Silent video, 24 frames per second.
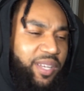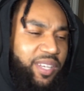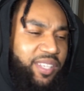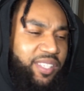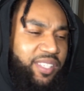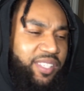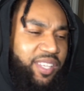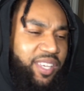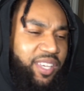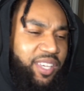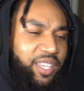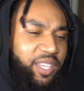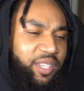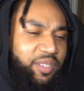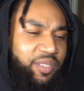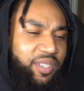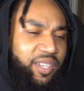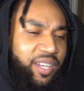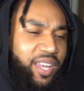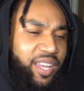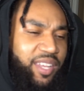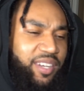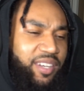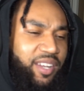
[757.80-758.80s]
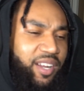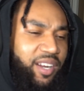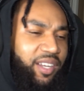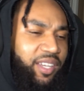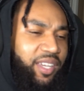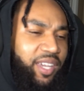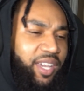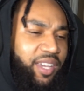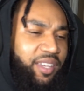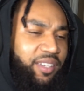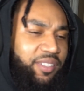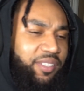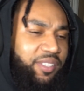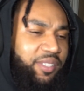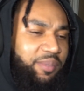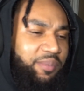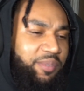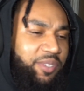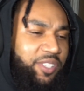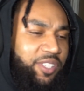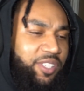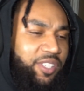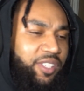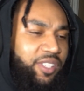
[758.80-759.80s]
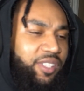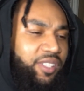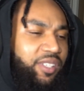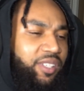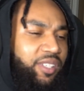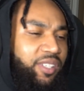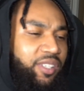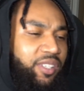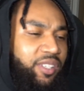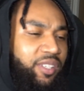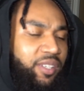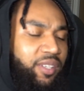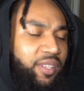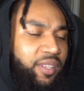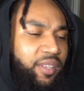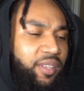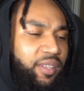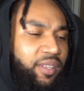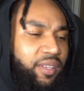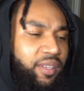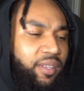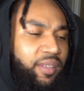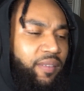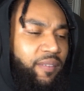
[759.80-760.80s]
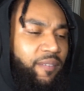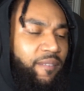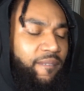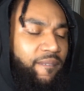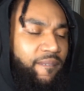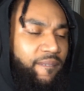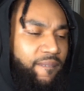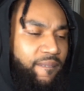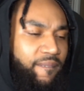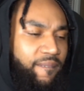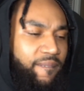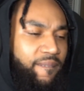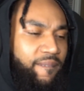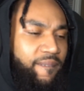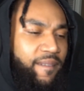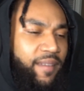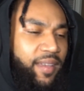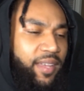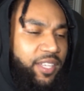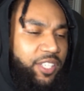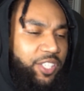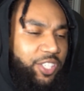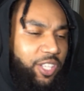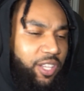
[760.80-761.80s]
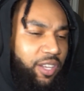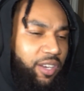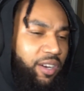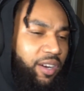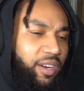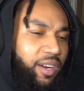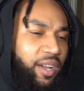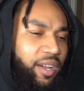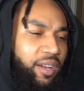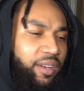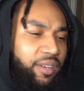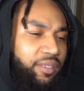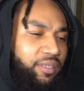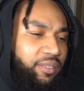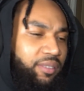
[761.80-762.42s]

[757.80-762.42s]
Yeah, I was about to say, give her that Narcan or some shit. Yeah, chill her out.